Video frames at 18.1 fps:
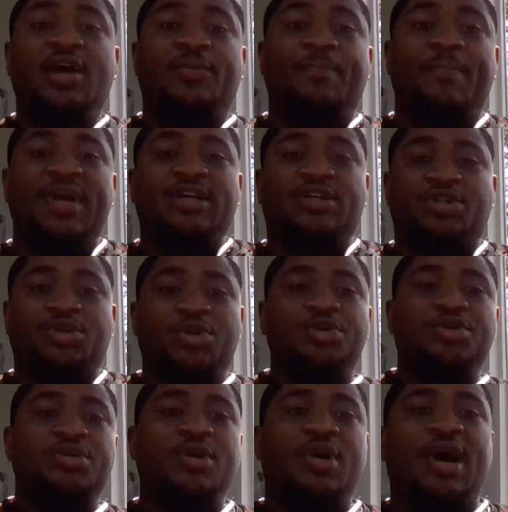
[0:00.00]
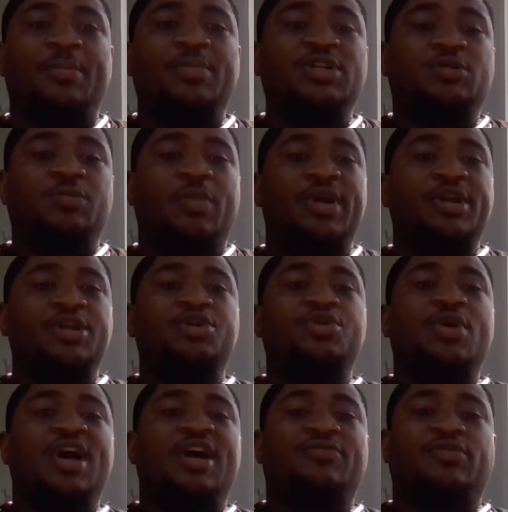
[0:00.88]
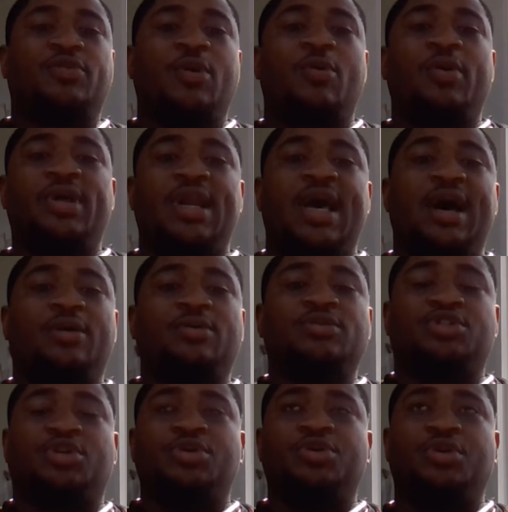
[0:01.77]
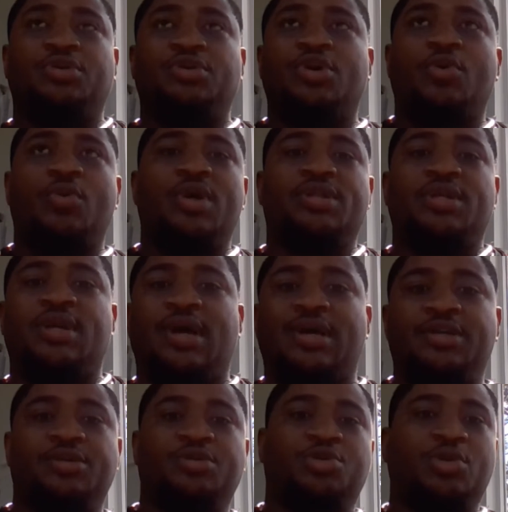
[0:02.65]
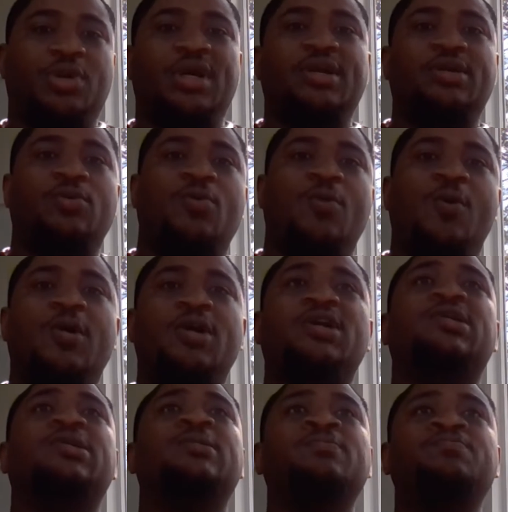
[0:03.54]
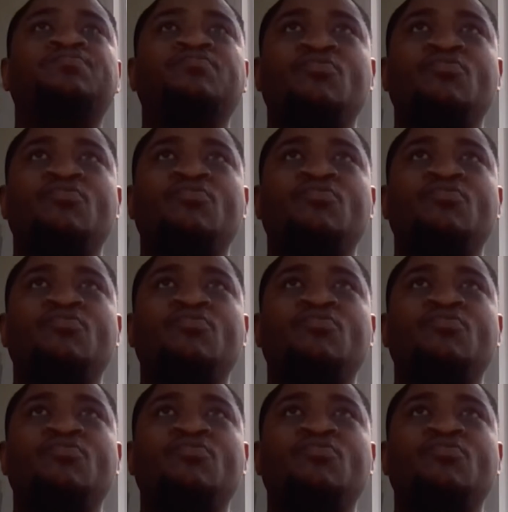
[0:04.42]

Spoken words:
Make sure you know how much money you have going out so you'll know whether or not you're treading water,